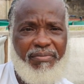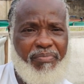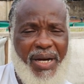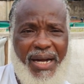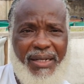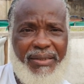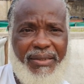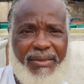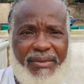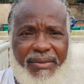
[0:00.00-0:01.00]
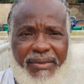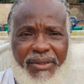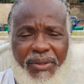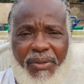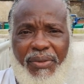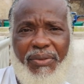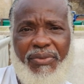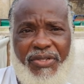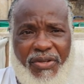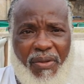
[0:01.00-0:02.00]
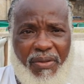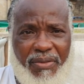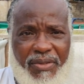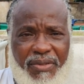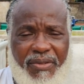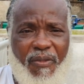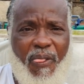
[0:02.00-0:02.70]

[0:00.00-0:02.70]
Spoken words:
bad results.